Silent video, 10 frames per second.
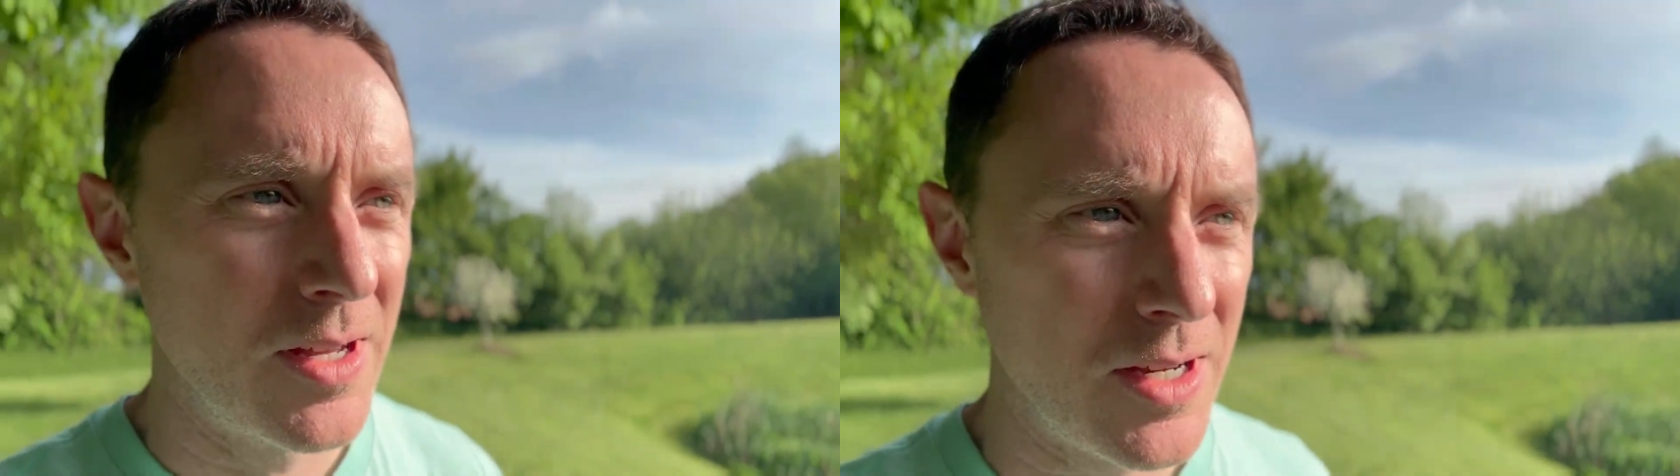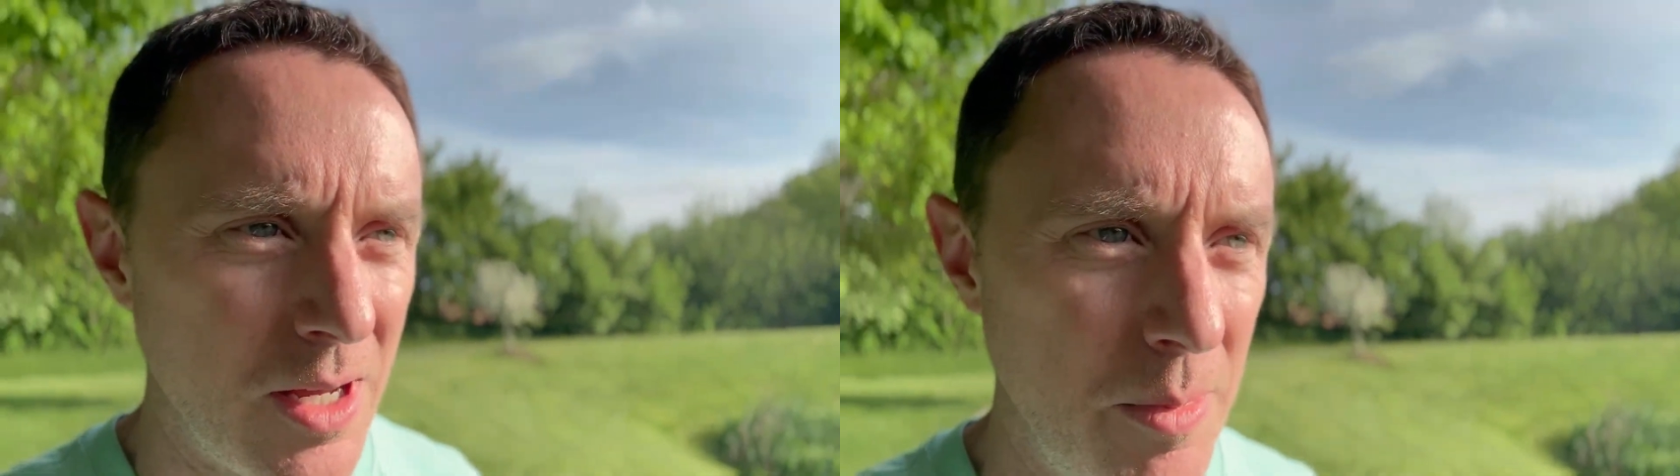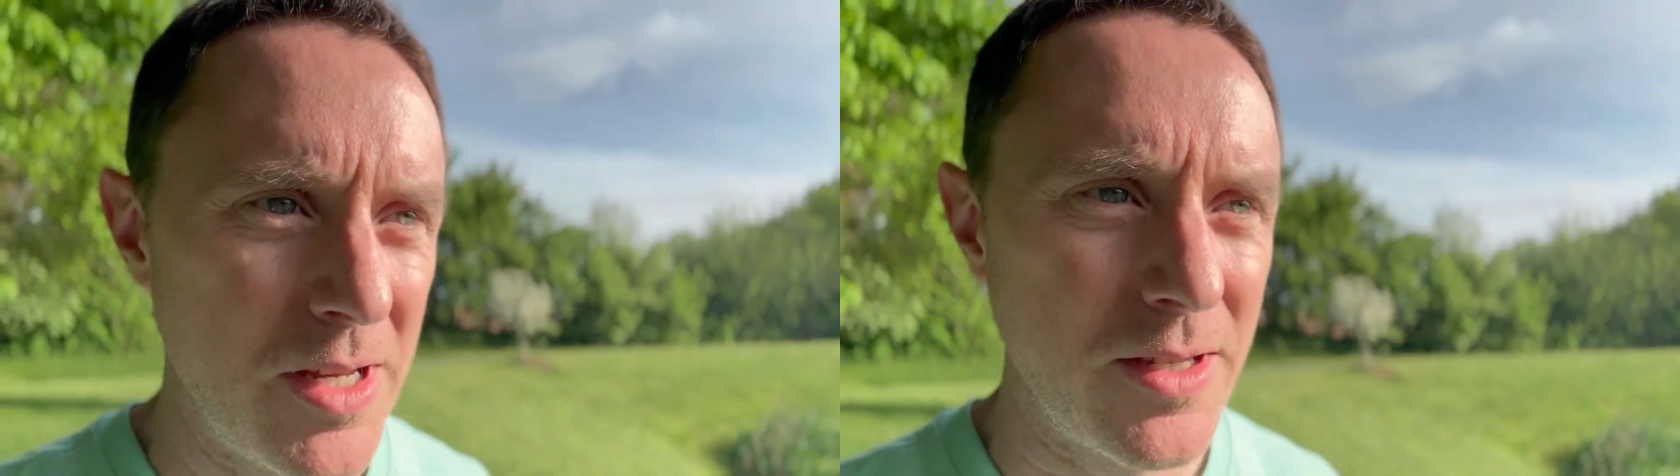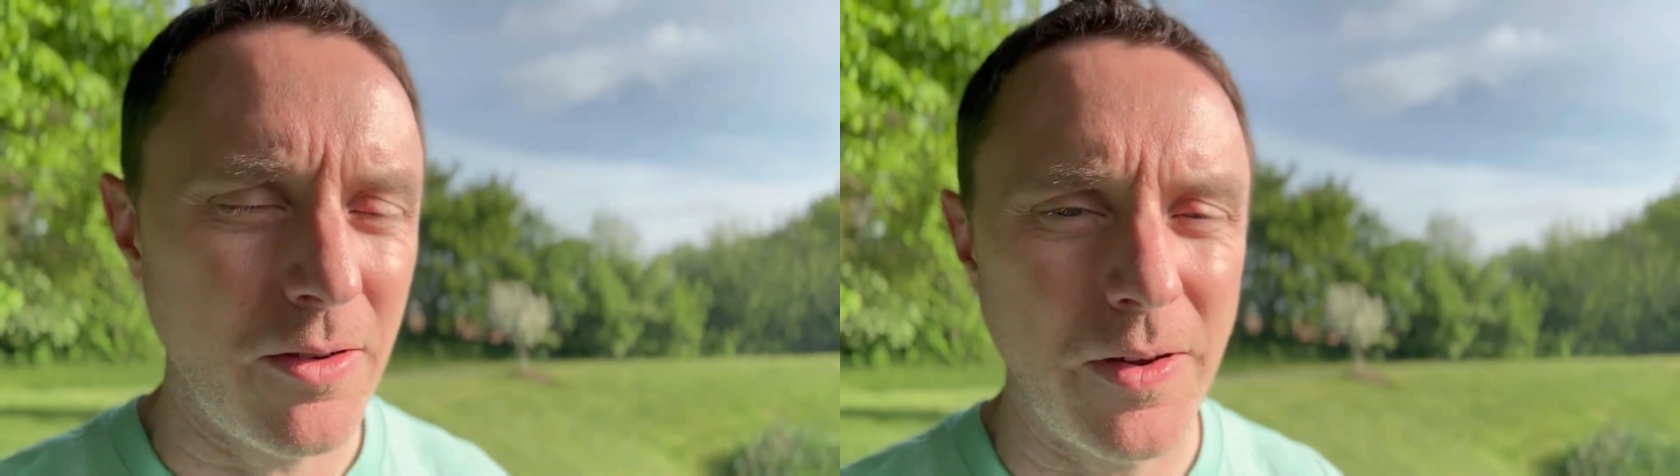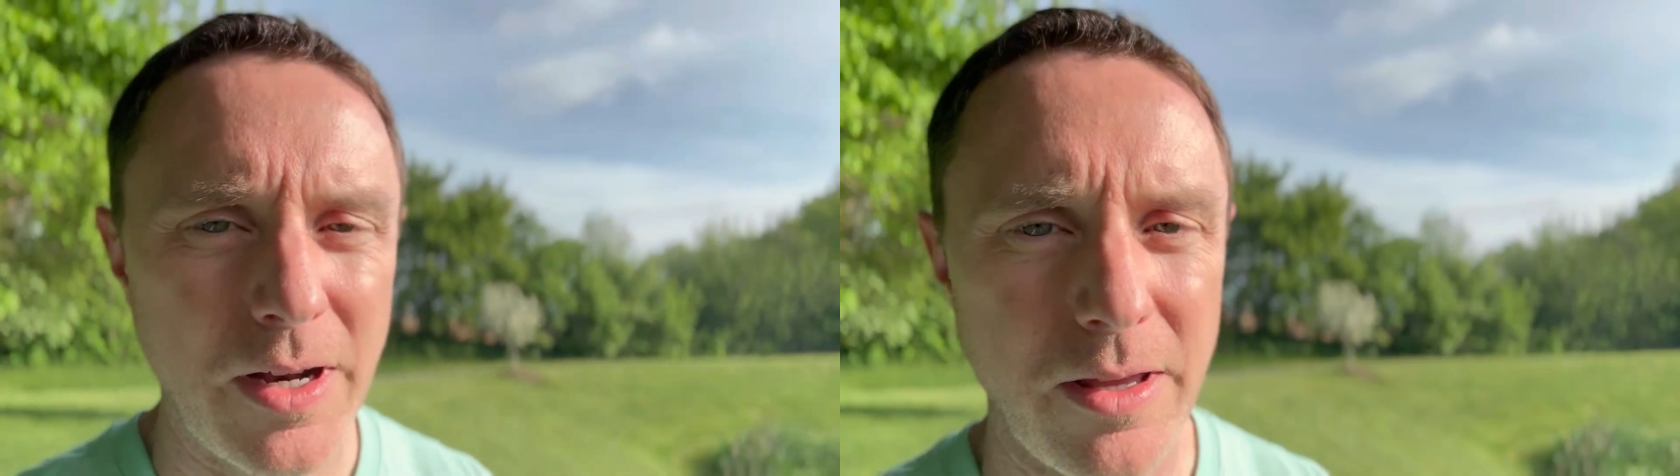and get
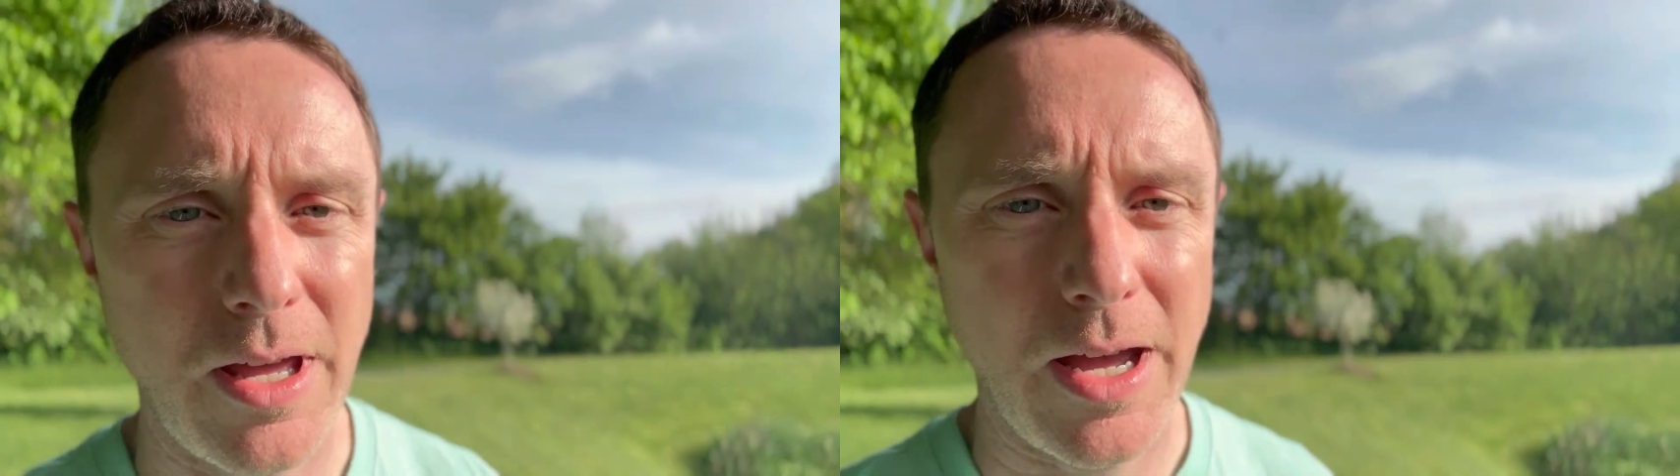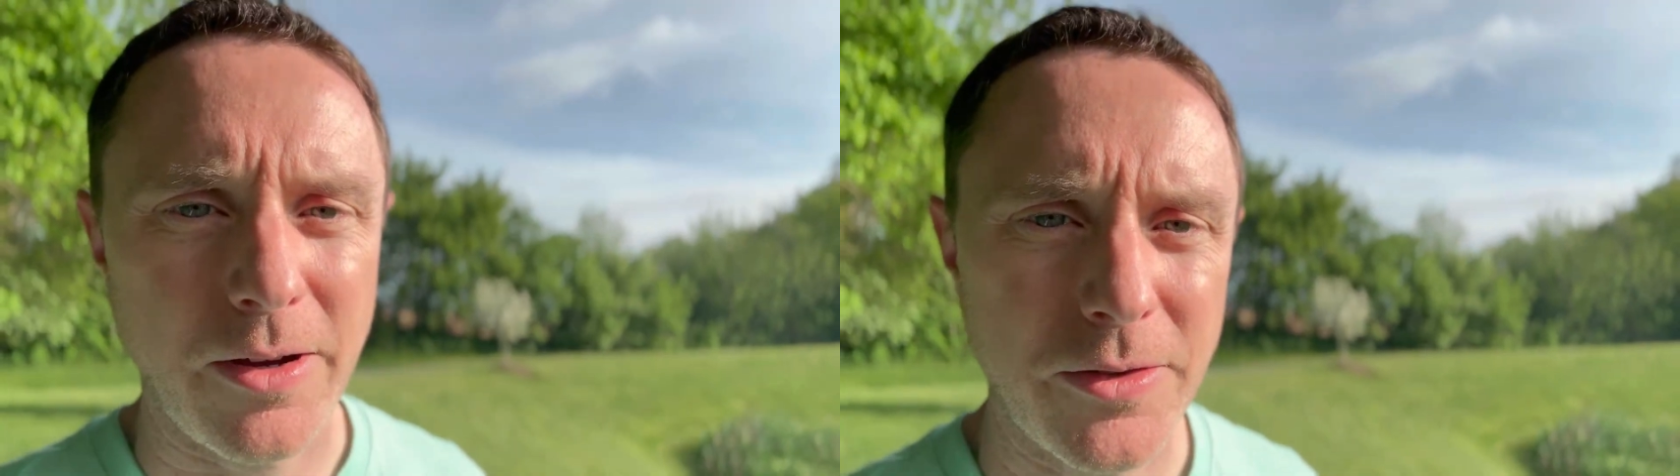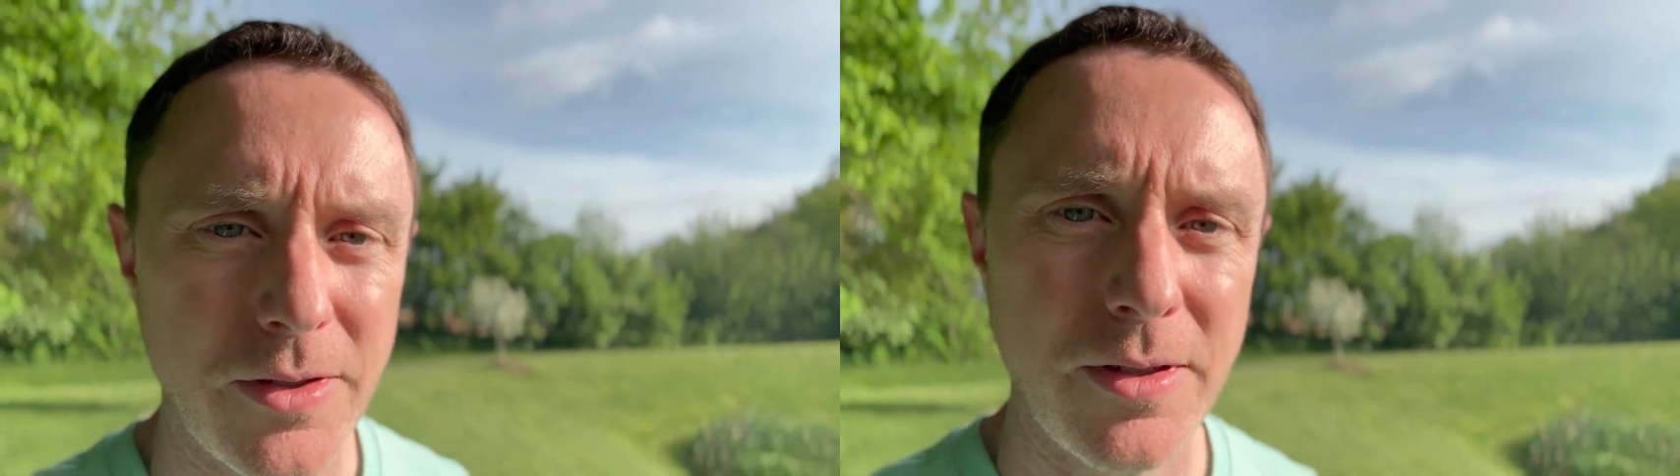myself out of the house.